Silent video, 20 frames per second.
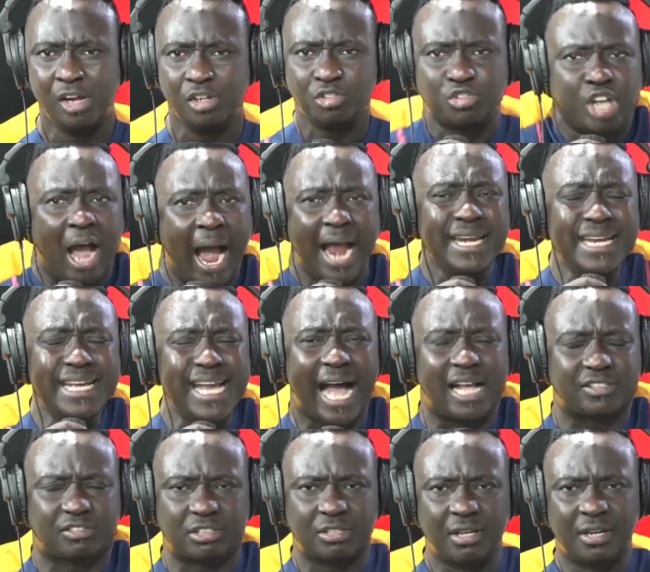10
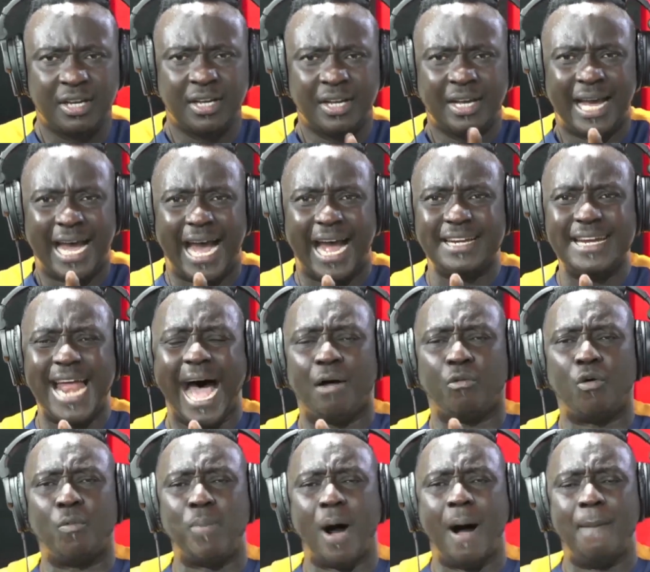years, eda
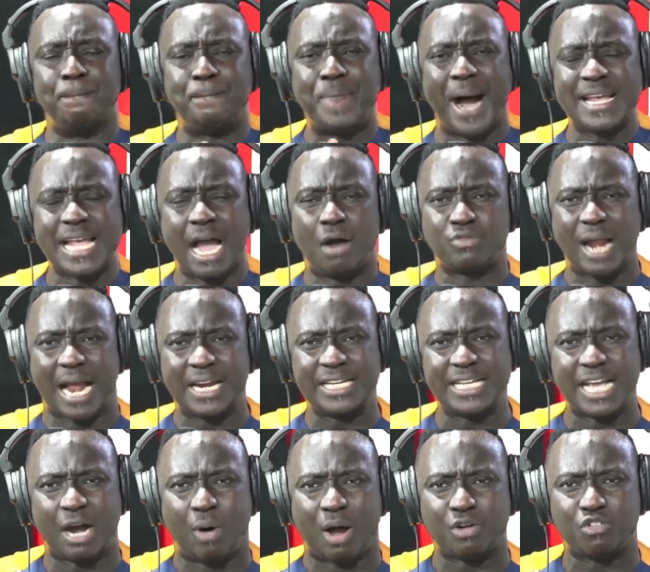wo ba mpaye urade
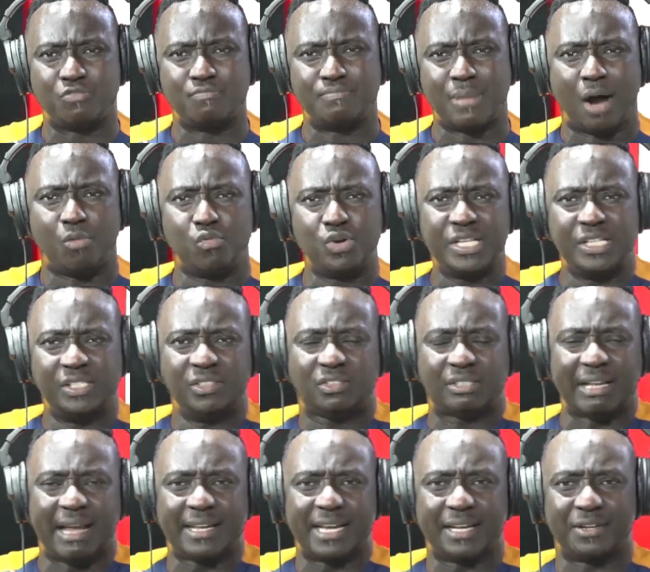ye wadom ma wo
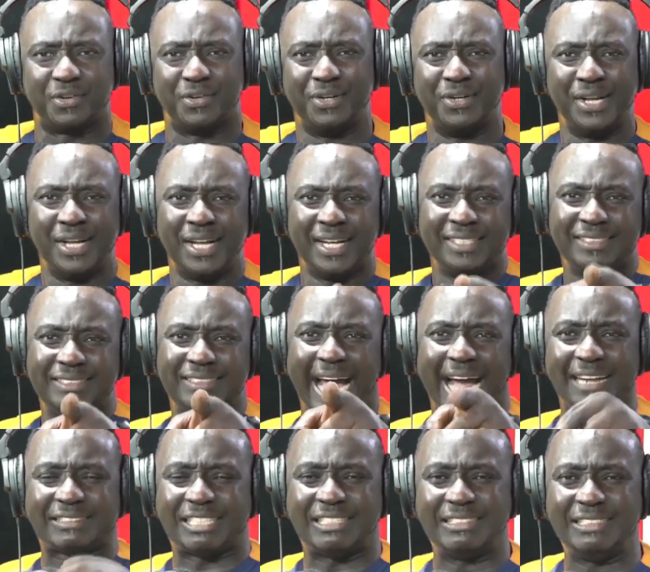nyinse ye no.
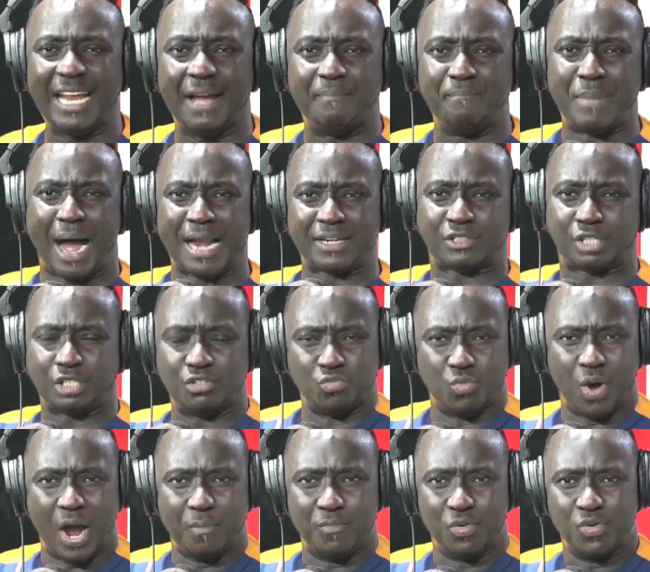That the month no
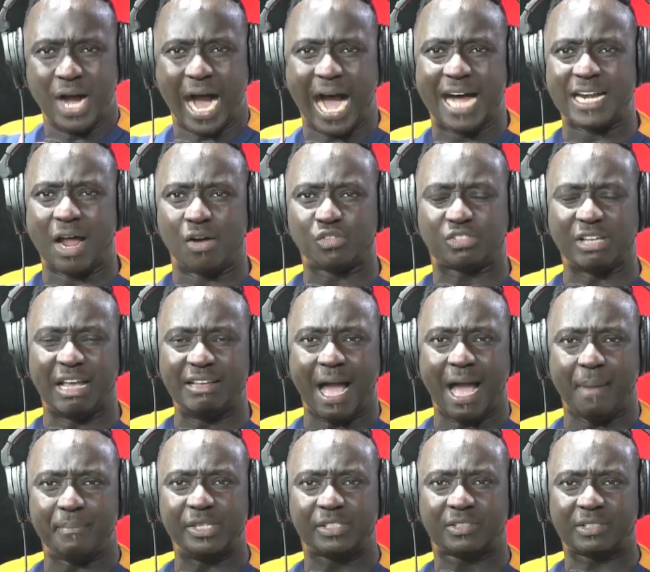mo emu, ana wo
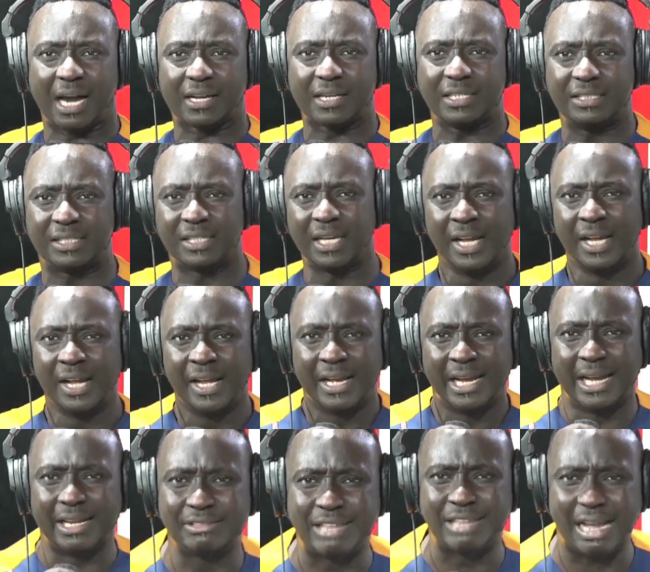senya miscarriage.
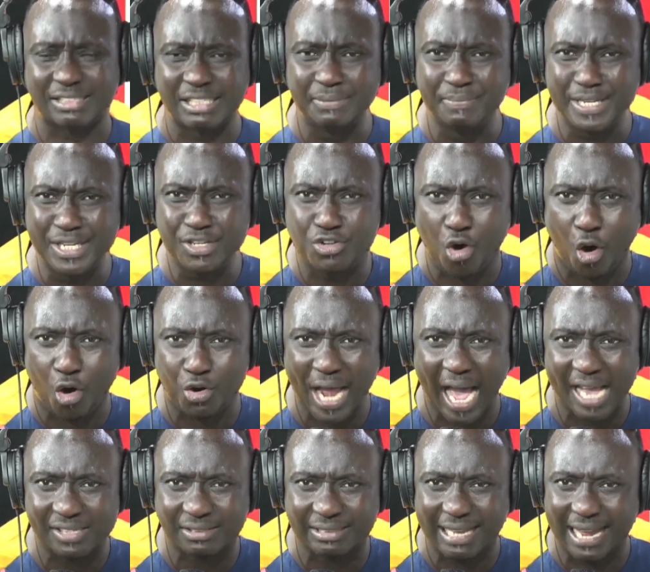It doesn't mean God
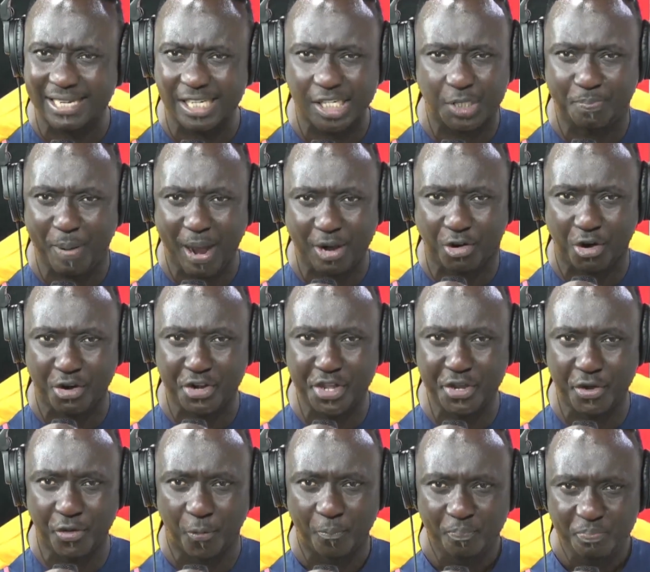has turned his back on
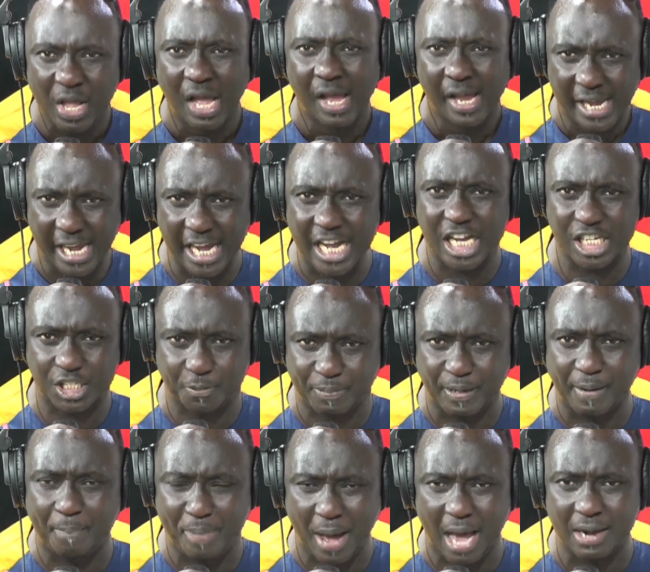you. He is
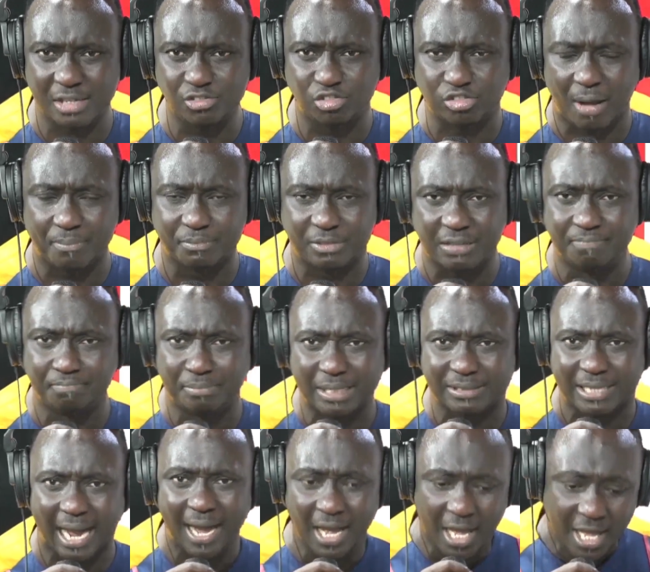preparing something
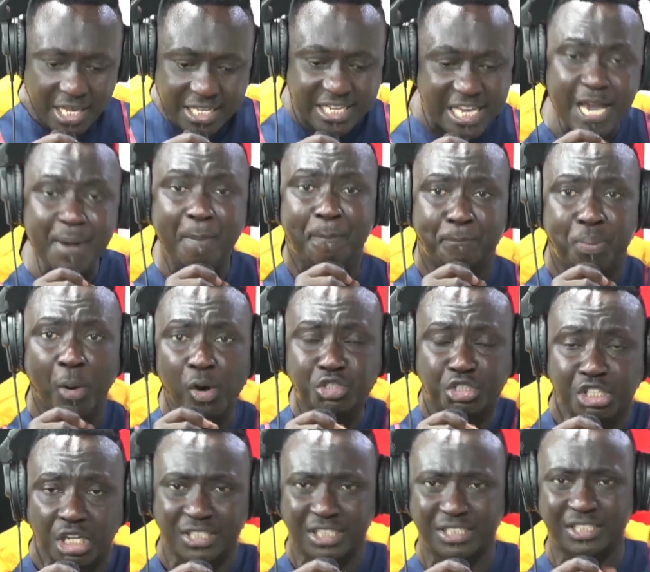better. Keep
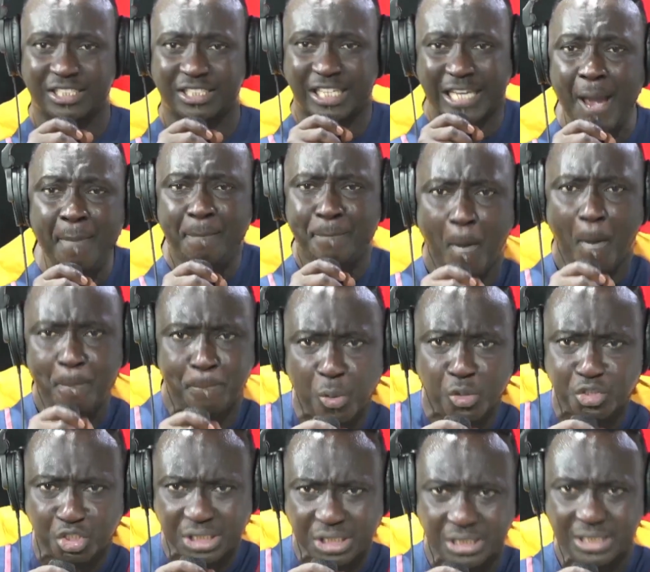pushing, keep
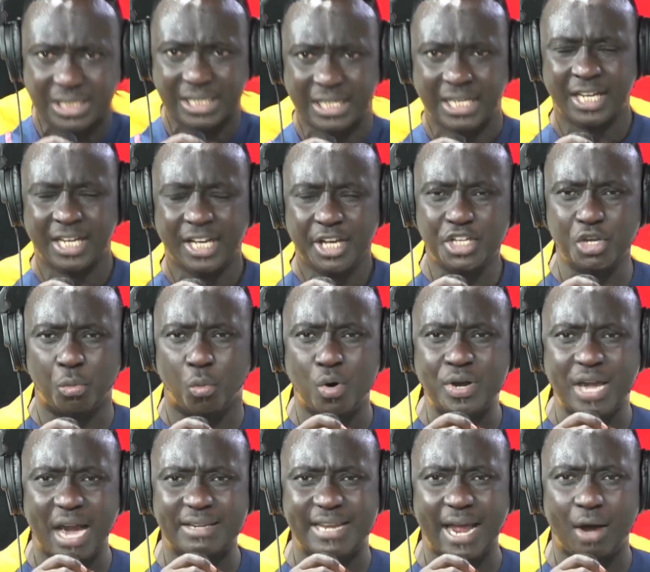pushing. You will
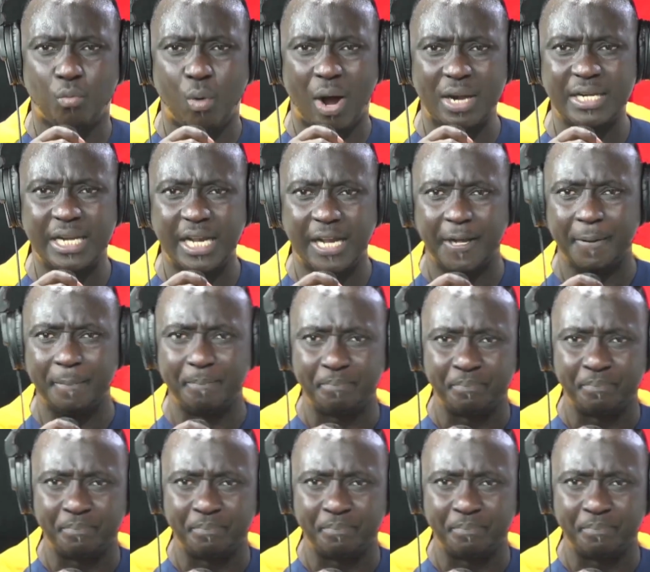get there one day.